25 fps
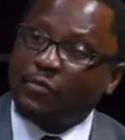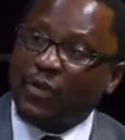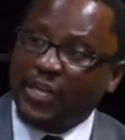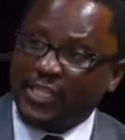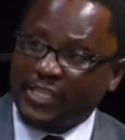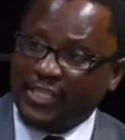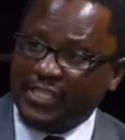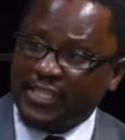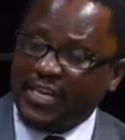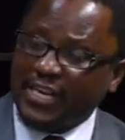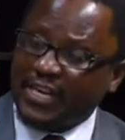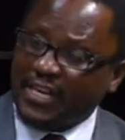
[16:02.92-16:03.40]

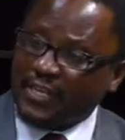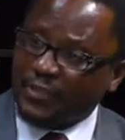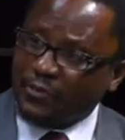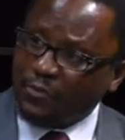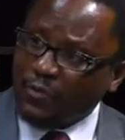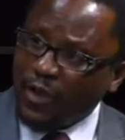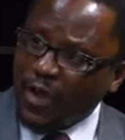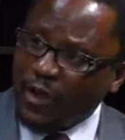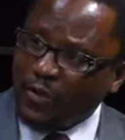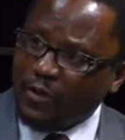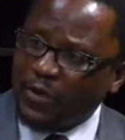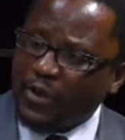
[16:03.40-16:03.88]
Ginnery as
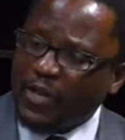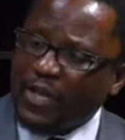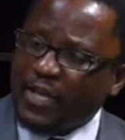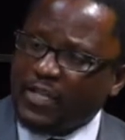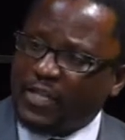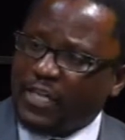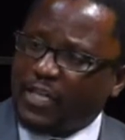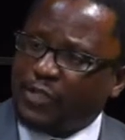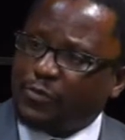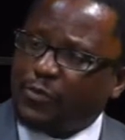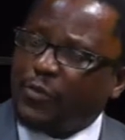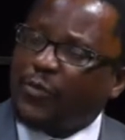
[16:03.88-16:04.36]
well,
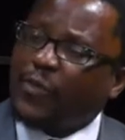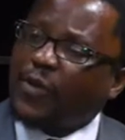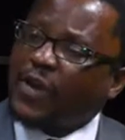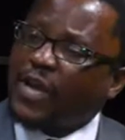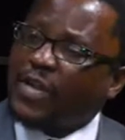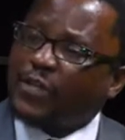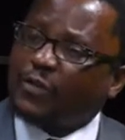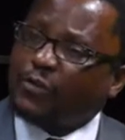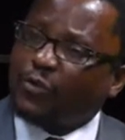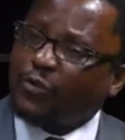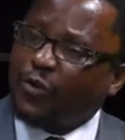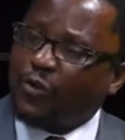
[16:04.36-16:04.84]
that people can
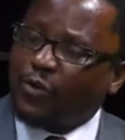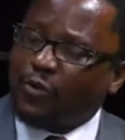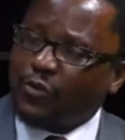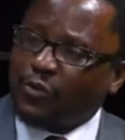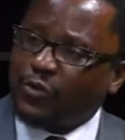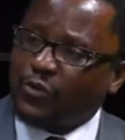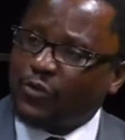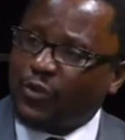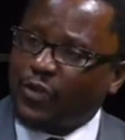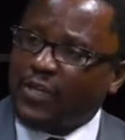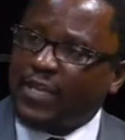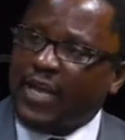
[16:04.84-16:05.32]
grow
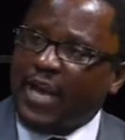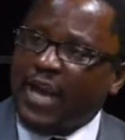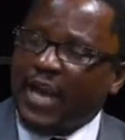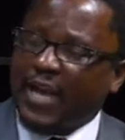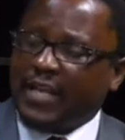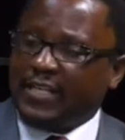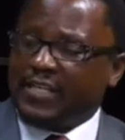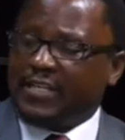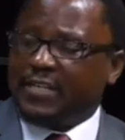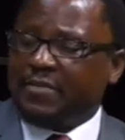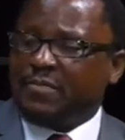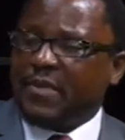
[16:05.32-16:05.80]
cotton and
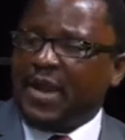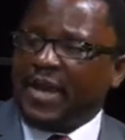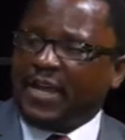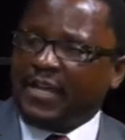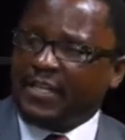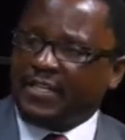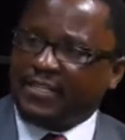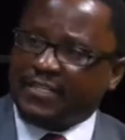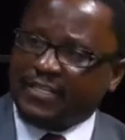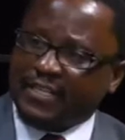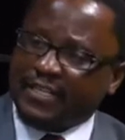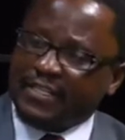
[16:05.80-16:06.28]
the market
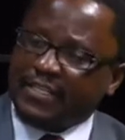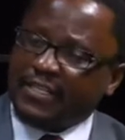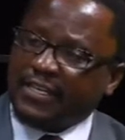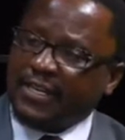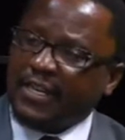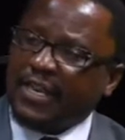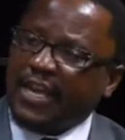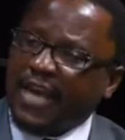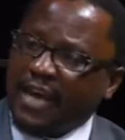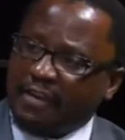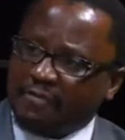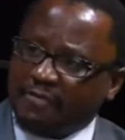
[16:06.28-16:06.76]
is readily
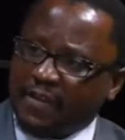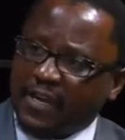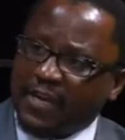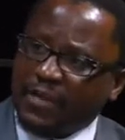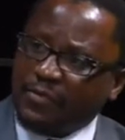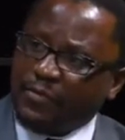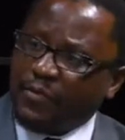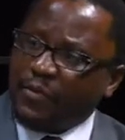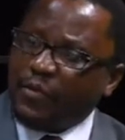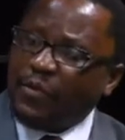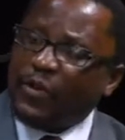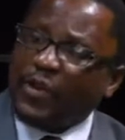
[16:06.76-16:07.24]
available
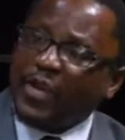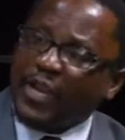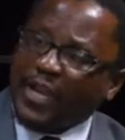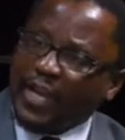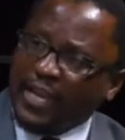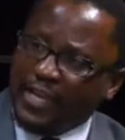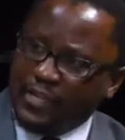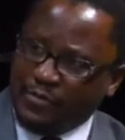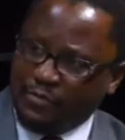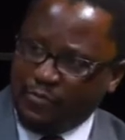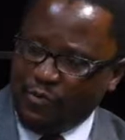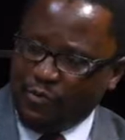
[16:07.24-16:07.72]
in
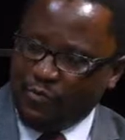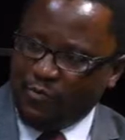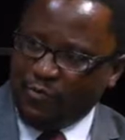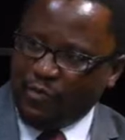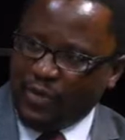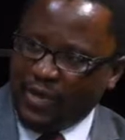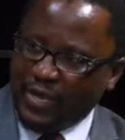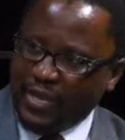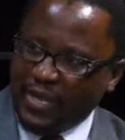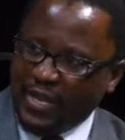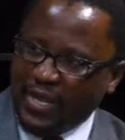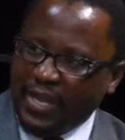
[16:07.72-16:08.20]
Mumbwa.
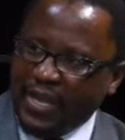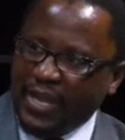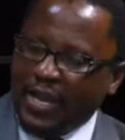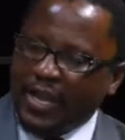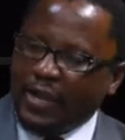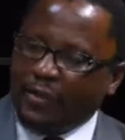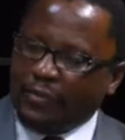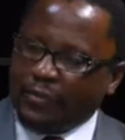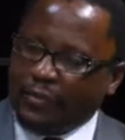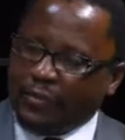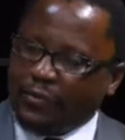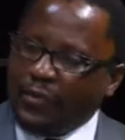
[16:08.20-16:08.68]

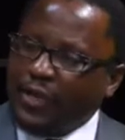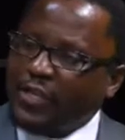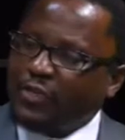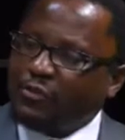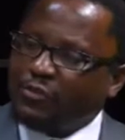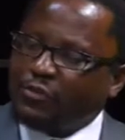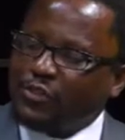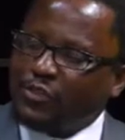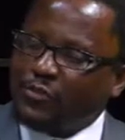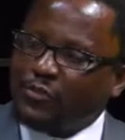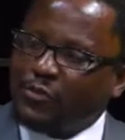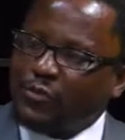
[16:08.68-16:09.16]
We're going to
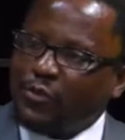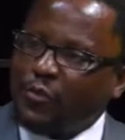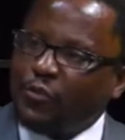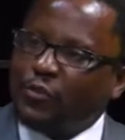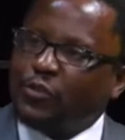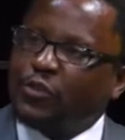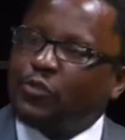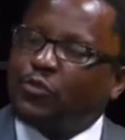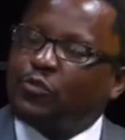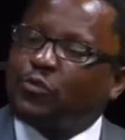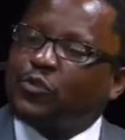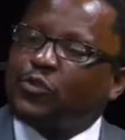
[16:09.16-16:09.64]
Shibuyunji
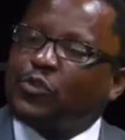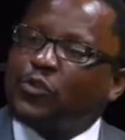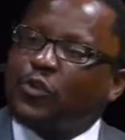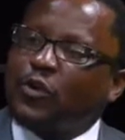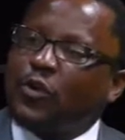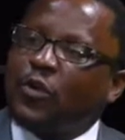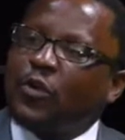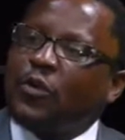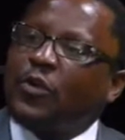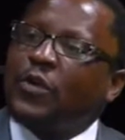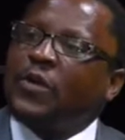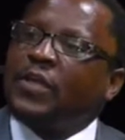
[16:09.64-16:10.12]
to show
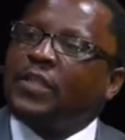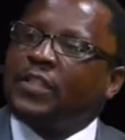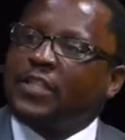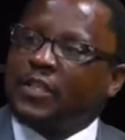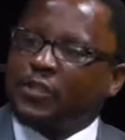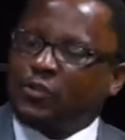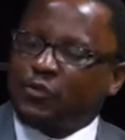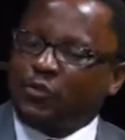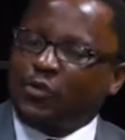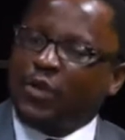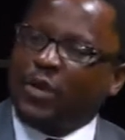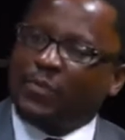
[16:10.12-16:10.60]
the
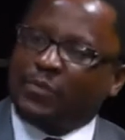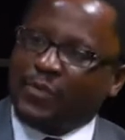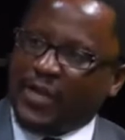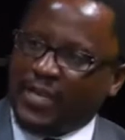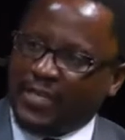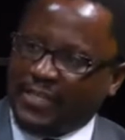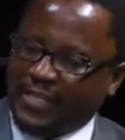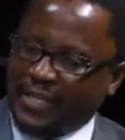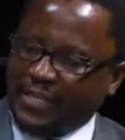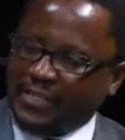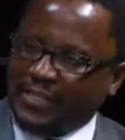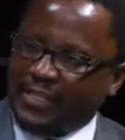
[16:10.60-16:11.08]
sugar
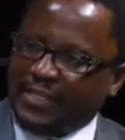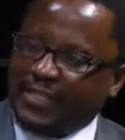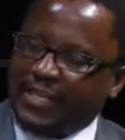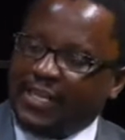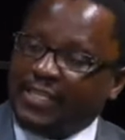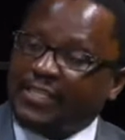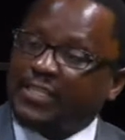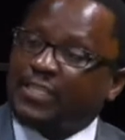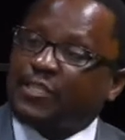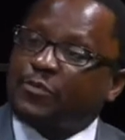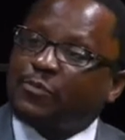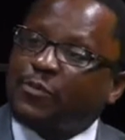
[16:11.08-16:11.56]
plantation, that
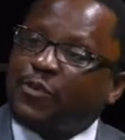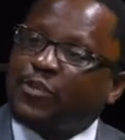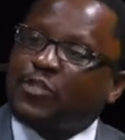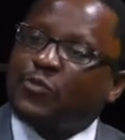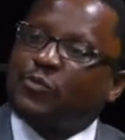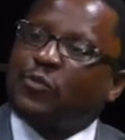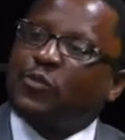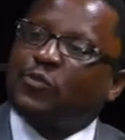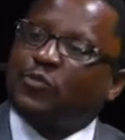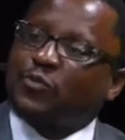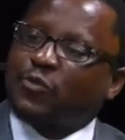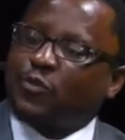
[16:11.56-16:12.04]
it's possible
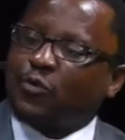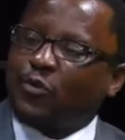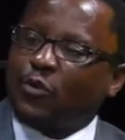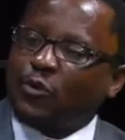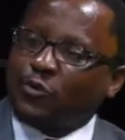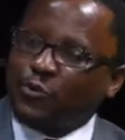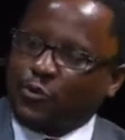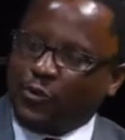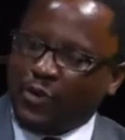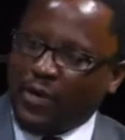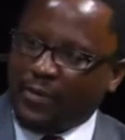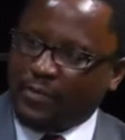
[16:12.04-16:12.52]
to grow
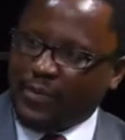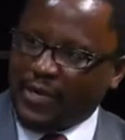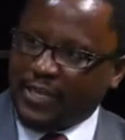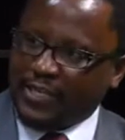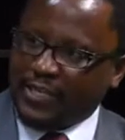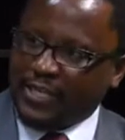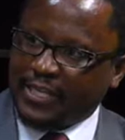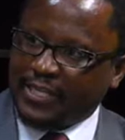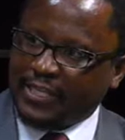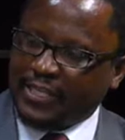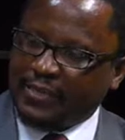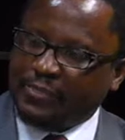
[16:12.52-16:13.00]
sugar
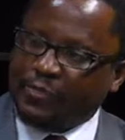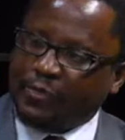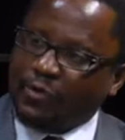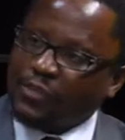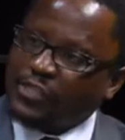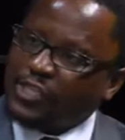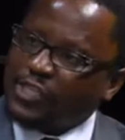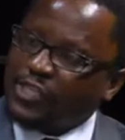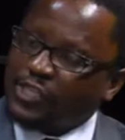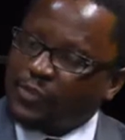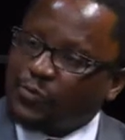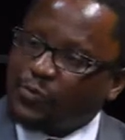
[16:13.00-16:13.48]
plantation. Because in
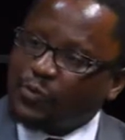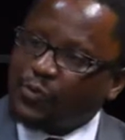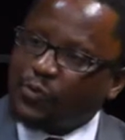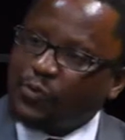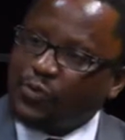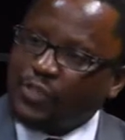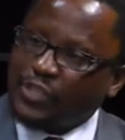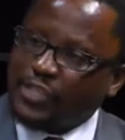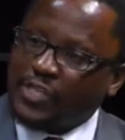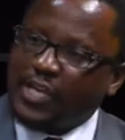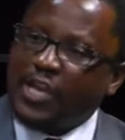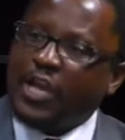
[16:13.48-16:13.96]

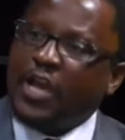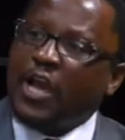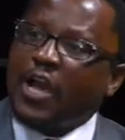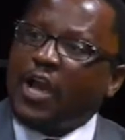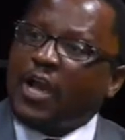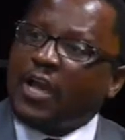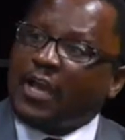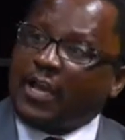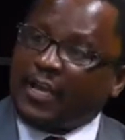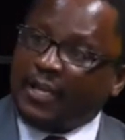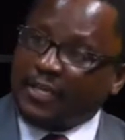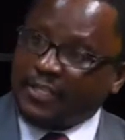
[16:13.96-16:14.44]
Shibuyunji,
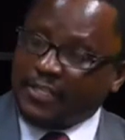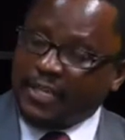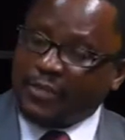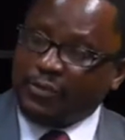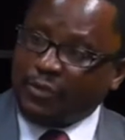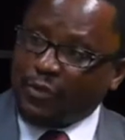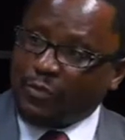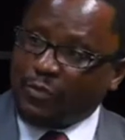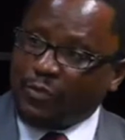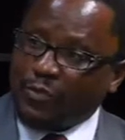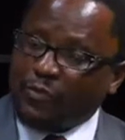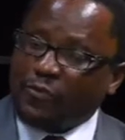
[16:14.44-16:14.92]
Central
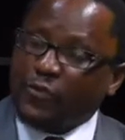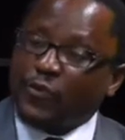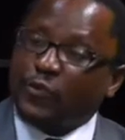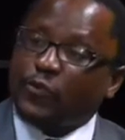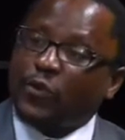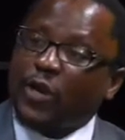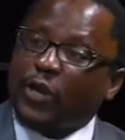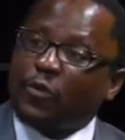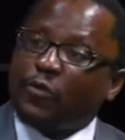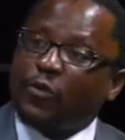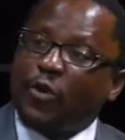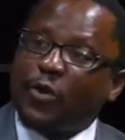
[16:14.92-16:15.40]
Province, we are
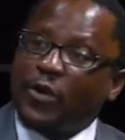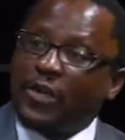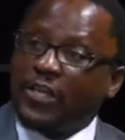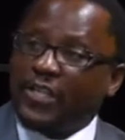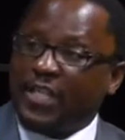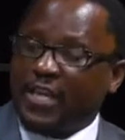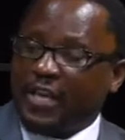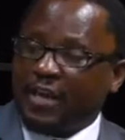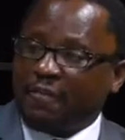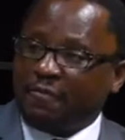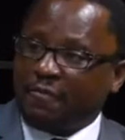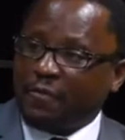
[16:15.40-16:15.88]
growing the
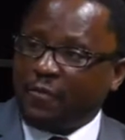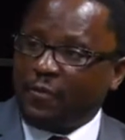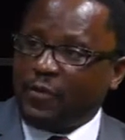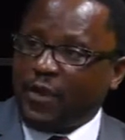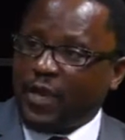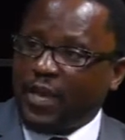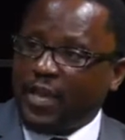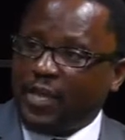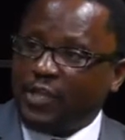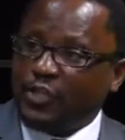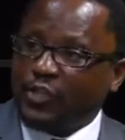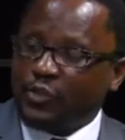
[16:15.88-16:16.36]
Kafiwe
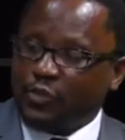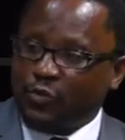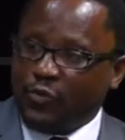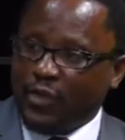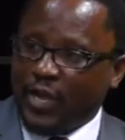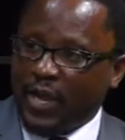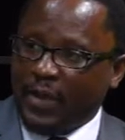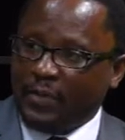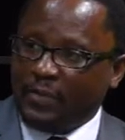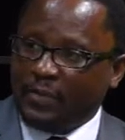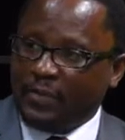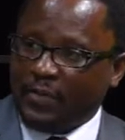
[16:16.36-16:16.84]
sugar
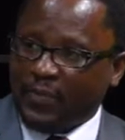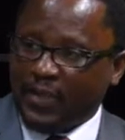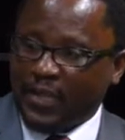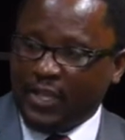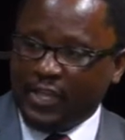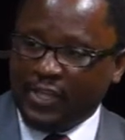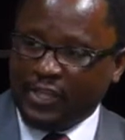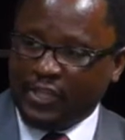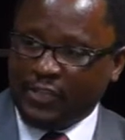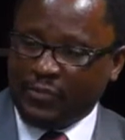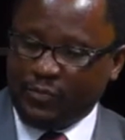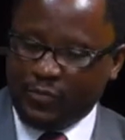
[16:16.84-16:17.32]
in
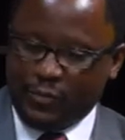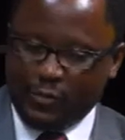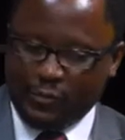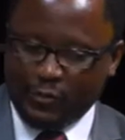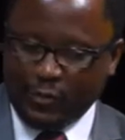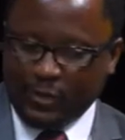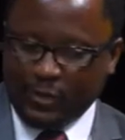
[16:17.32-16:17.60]
Shibuyunji.